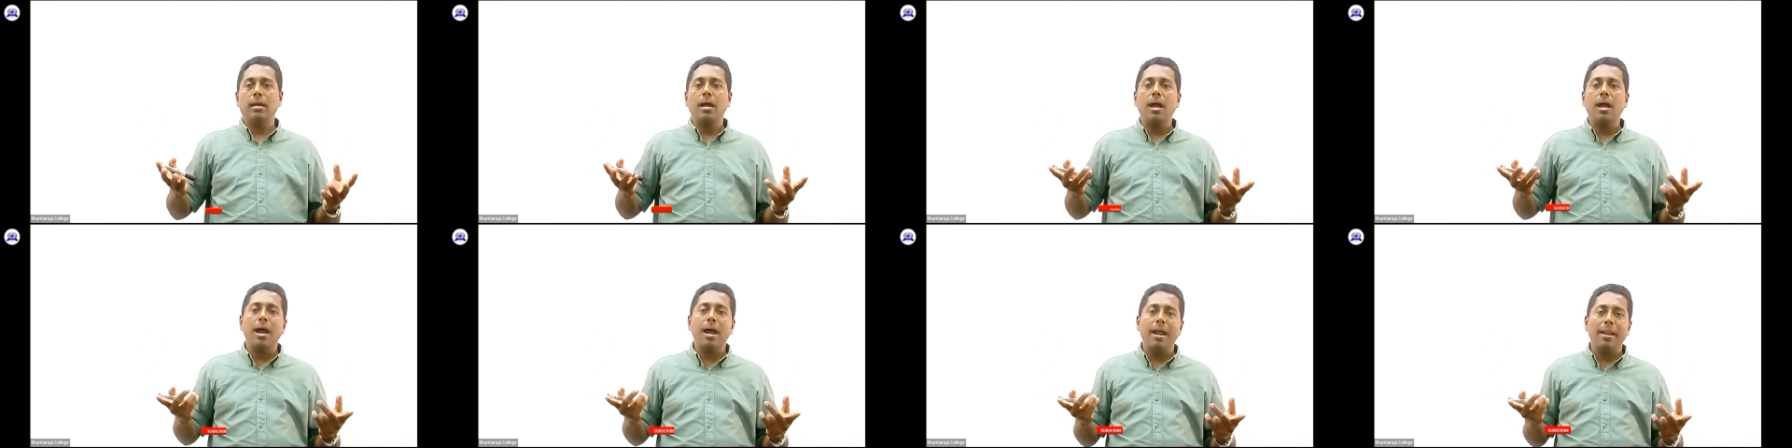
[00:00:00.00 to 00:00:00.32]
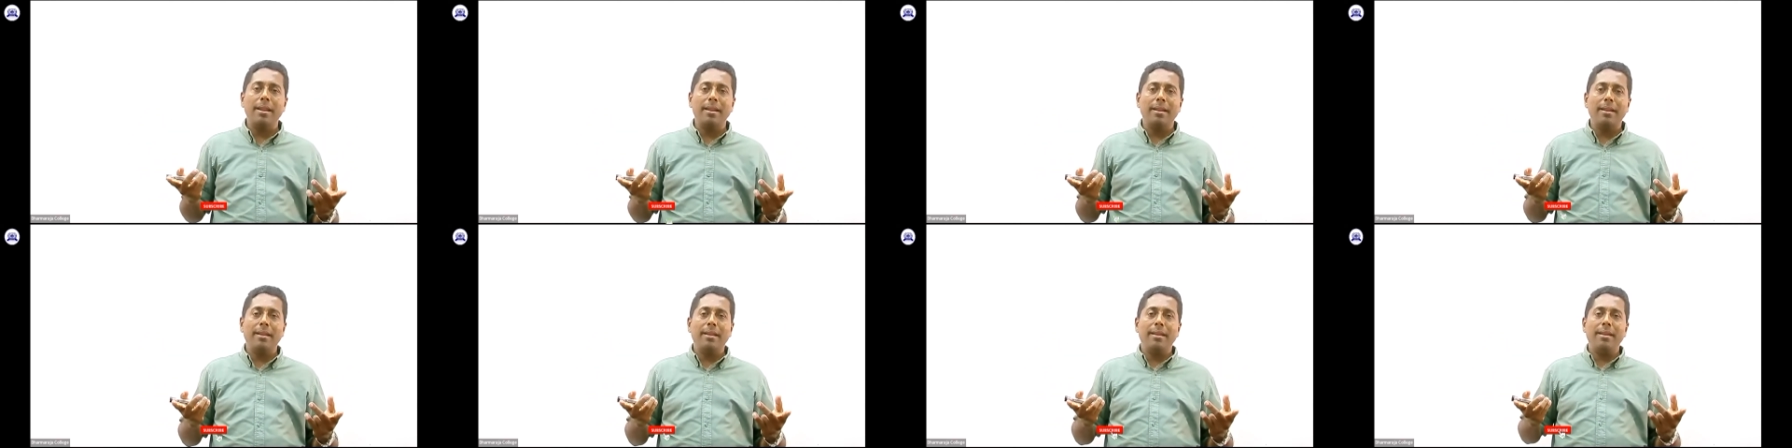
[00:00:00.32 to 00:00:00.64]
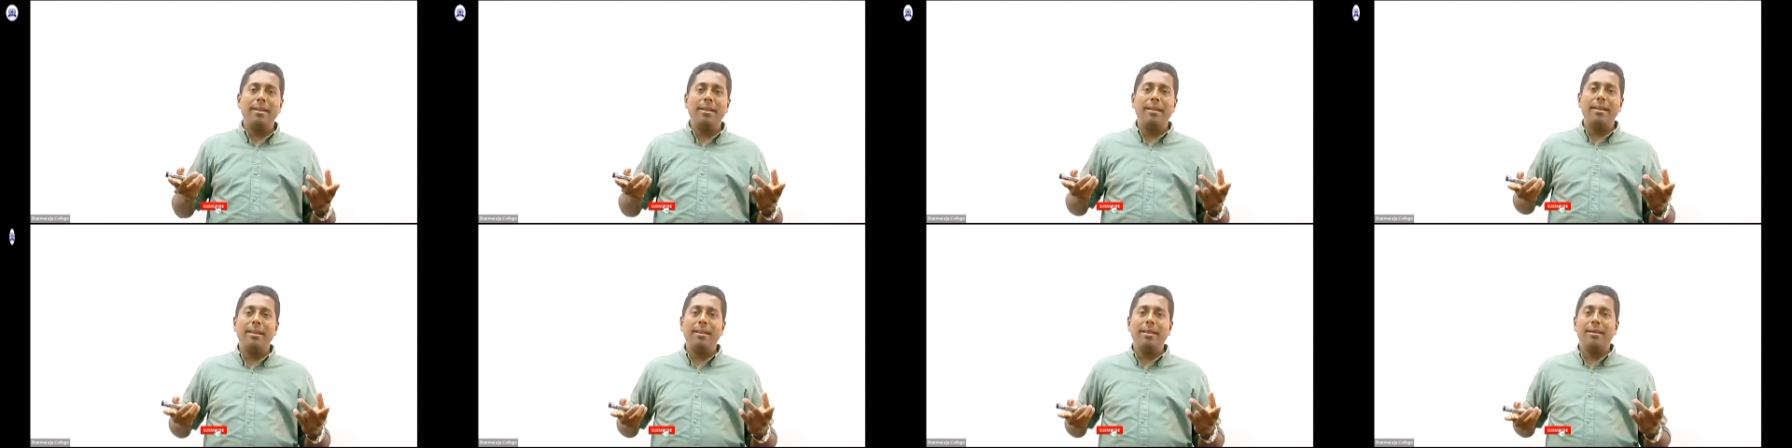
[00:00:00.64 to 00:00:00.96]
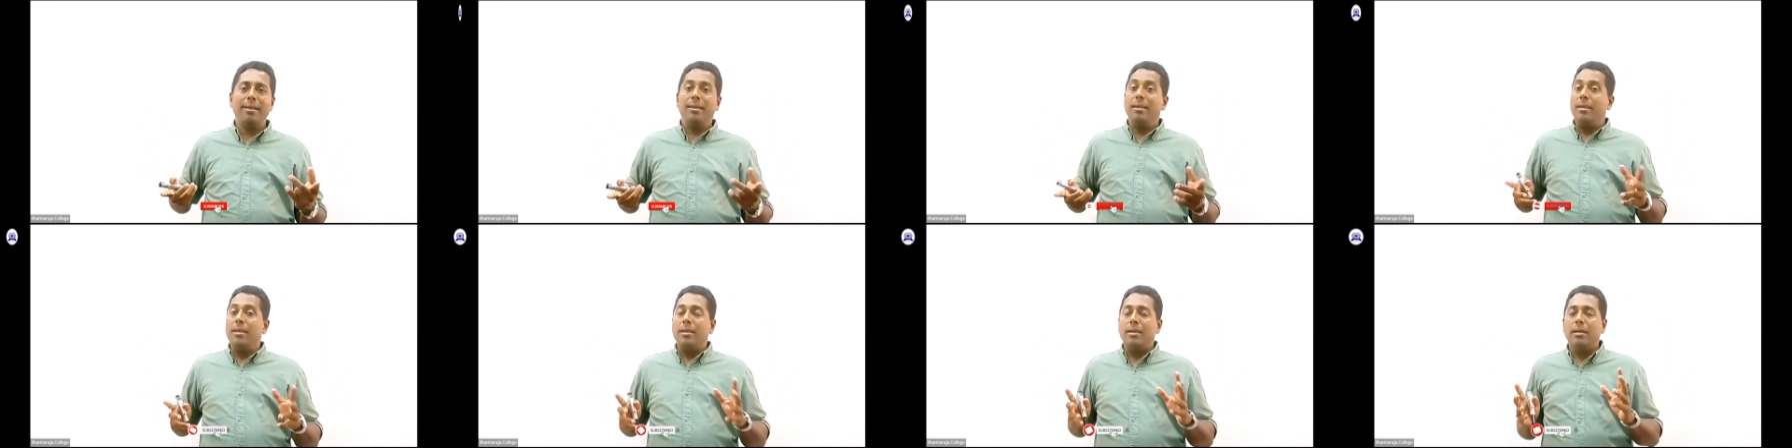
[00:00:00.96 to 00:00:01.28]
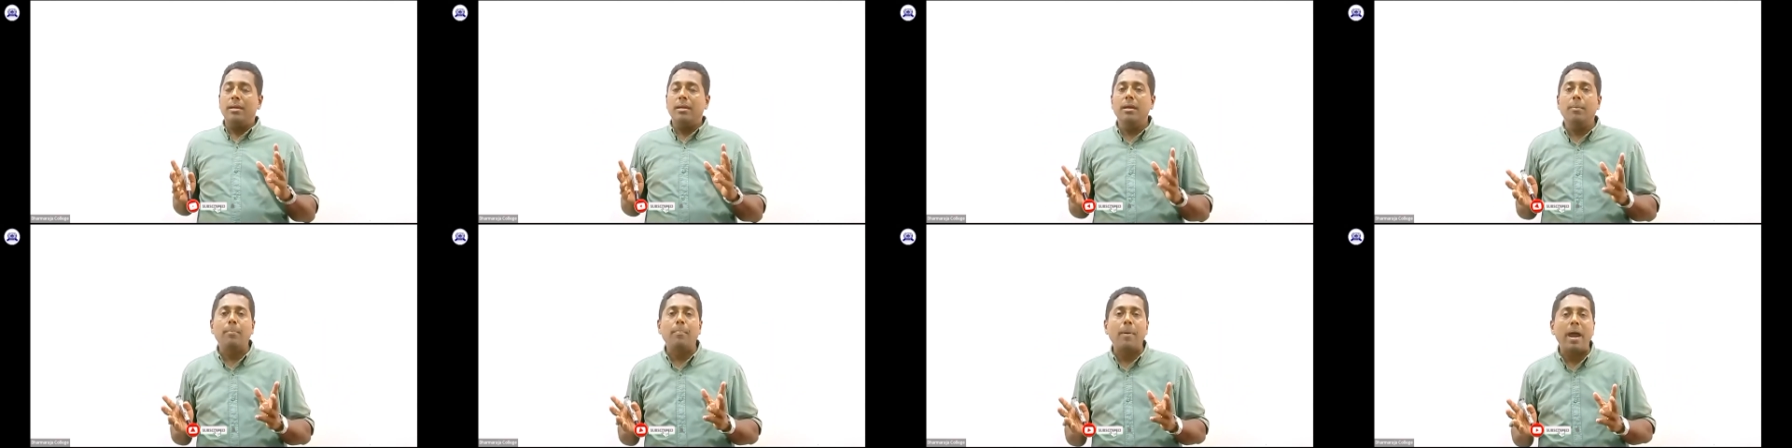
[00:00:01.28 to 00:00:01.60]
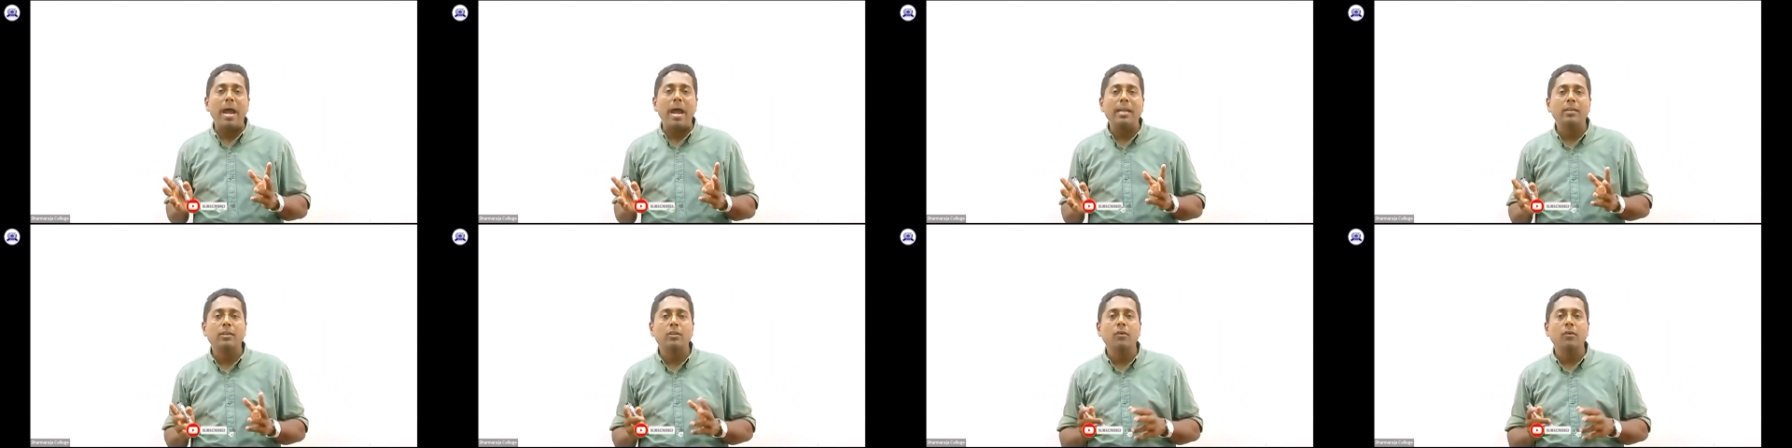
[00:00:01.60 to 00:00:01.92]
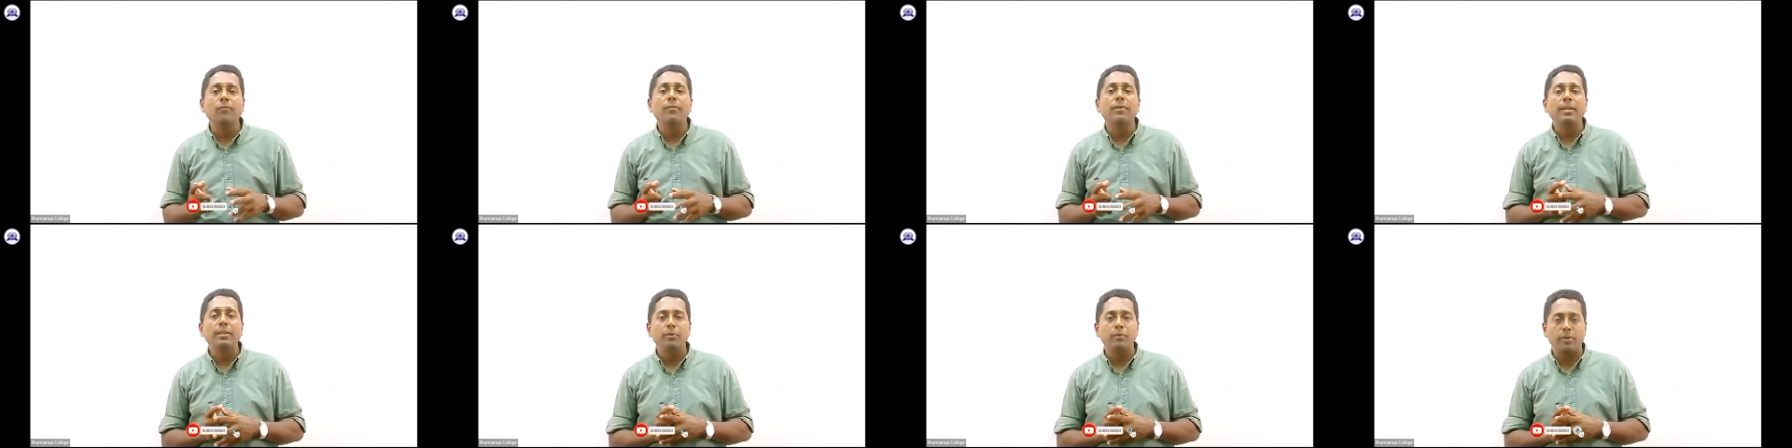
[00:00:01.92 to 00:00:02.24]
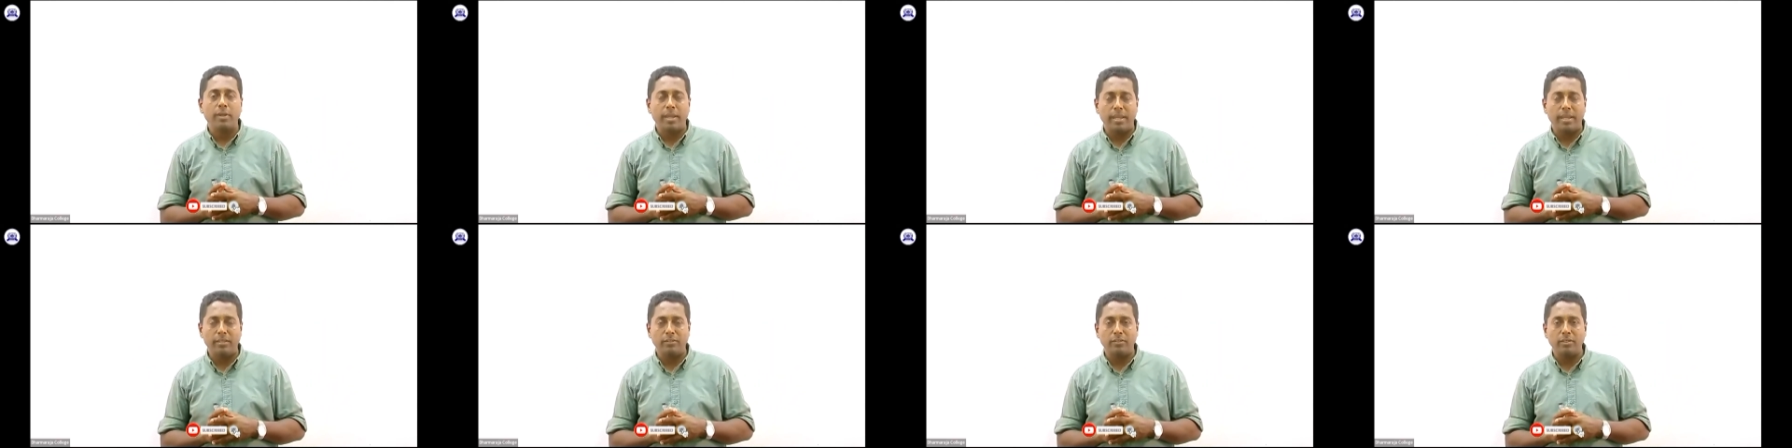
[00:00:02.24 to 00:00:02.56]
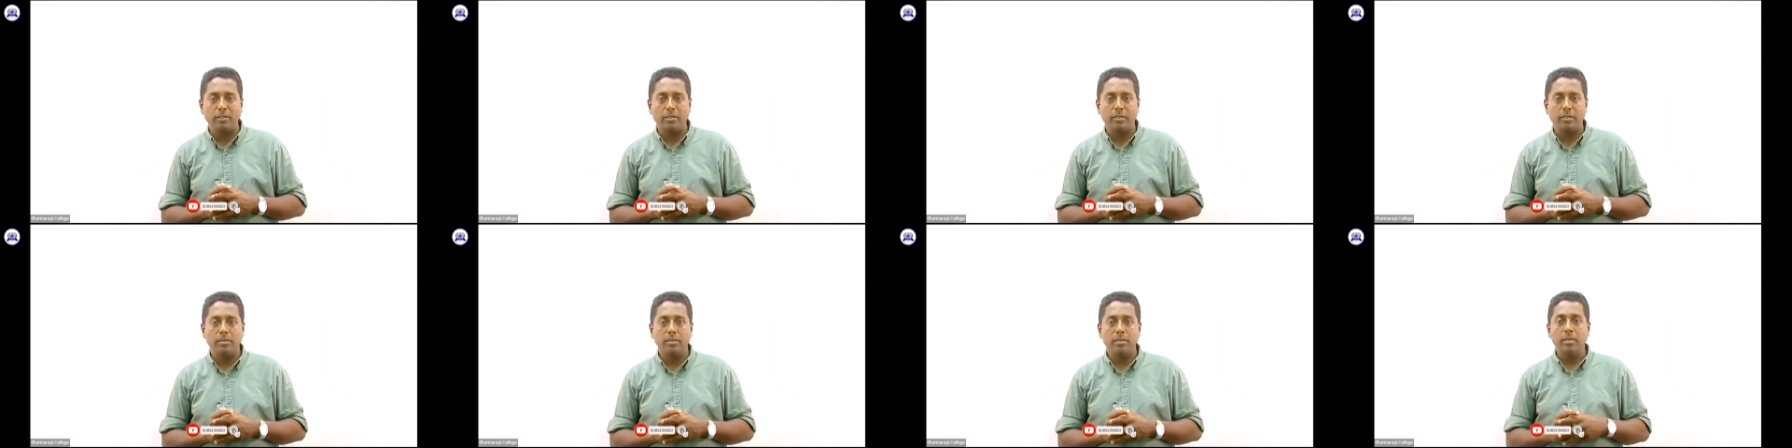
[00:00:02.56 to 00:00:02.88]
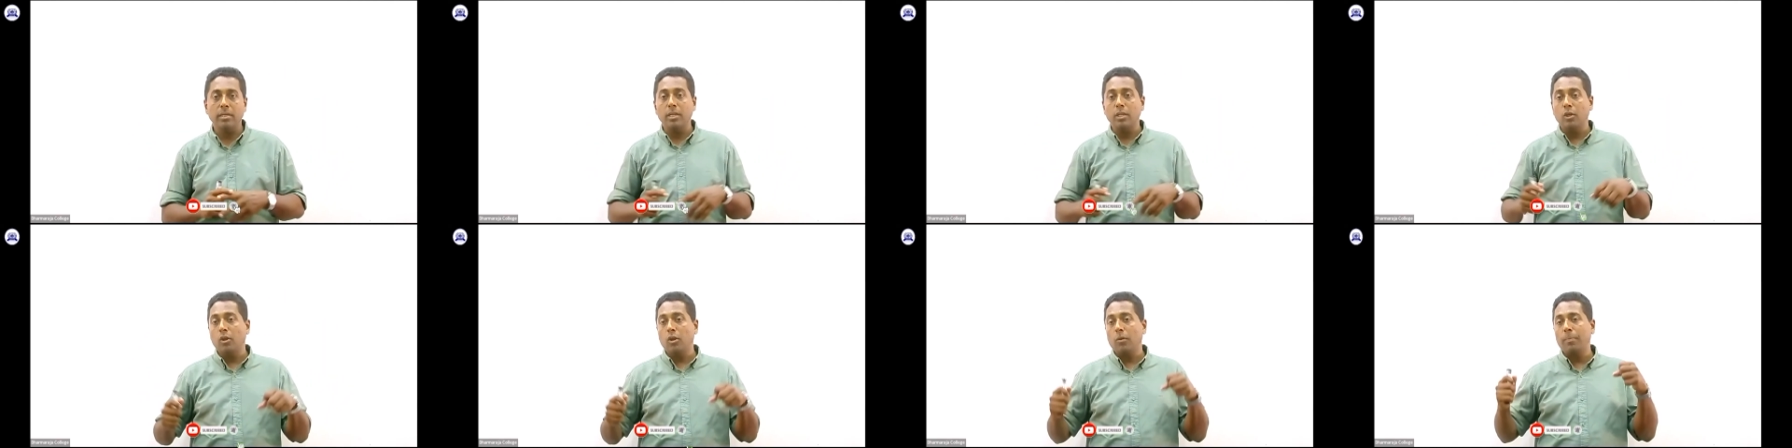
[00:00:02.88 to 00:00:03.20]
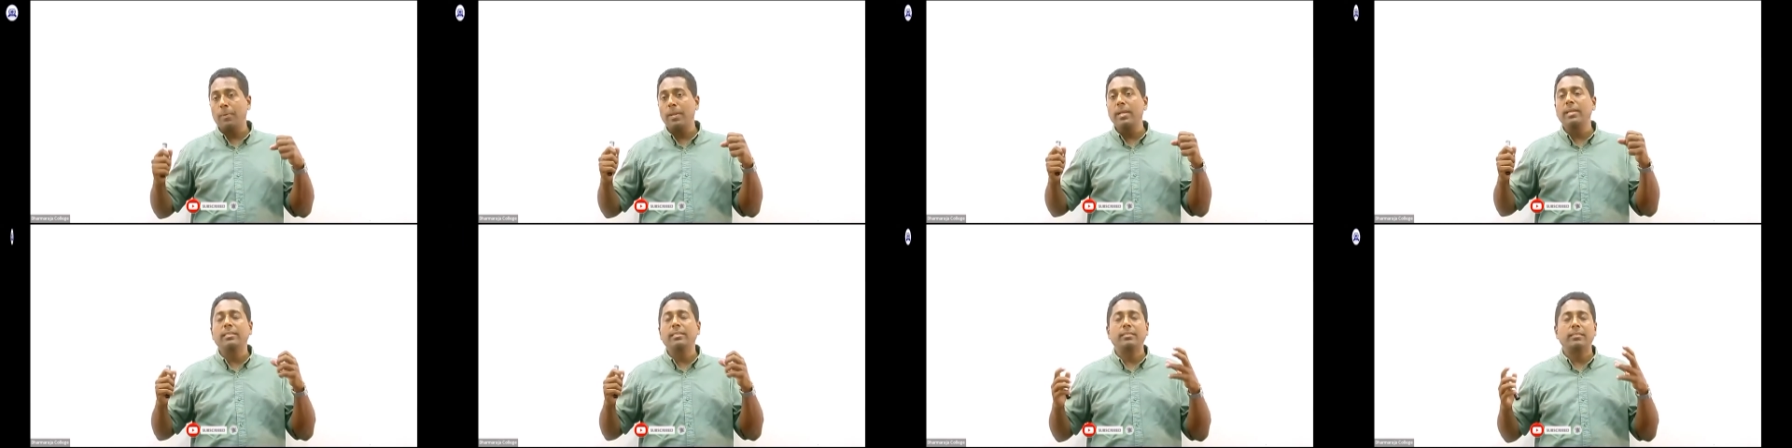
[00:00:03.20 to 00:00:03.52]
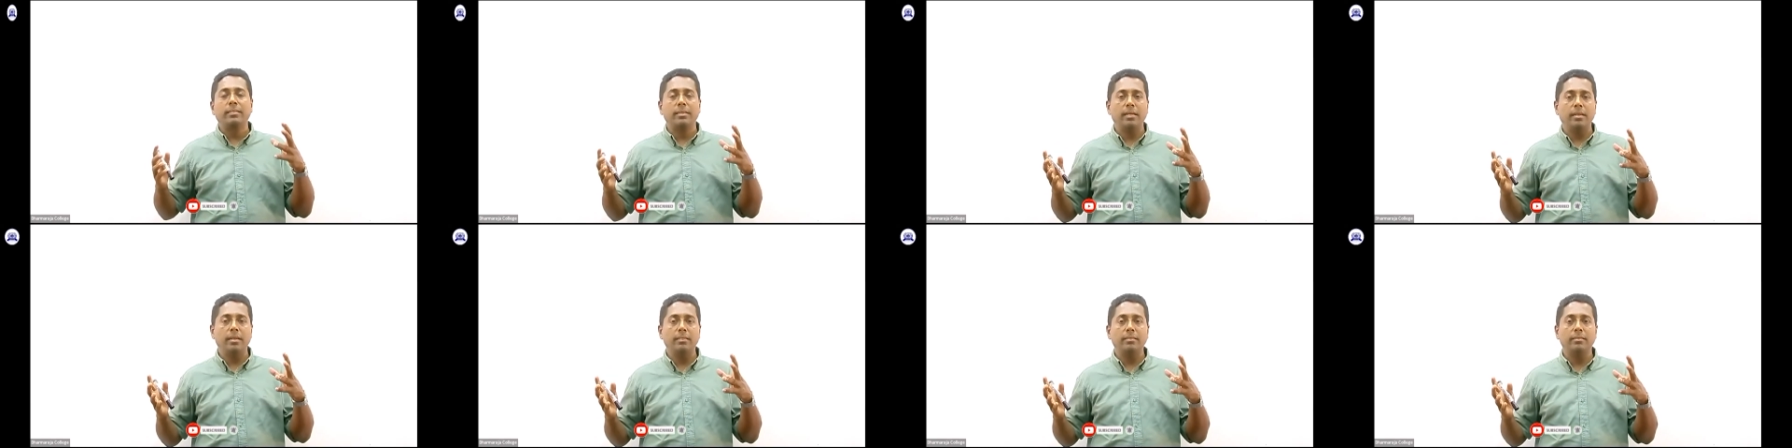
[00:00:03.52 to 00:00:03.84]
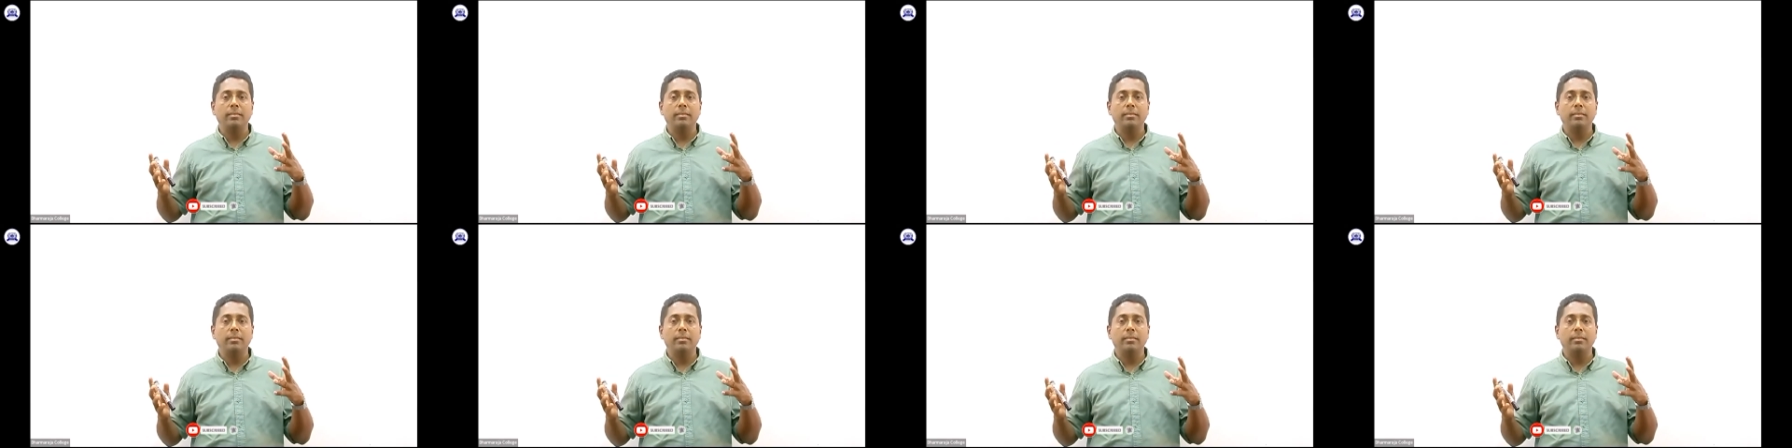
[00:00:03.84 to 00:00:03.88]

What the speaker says: and the part of education, developing skills.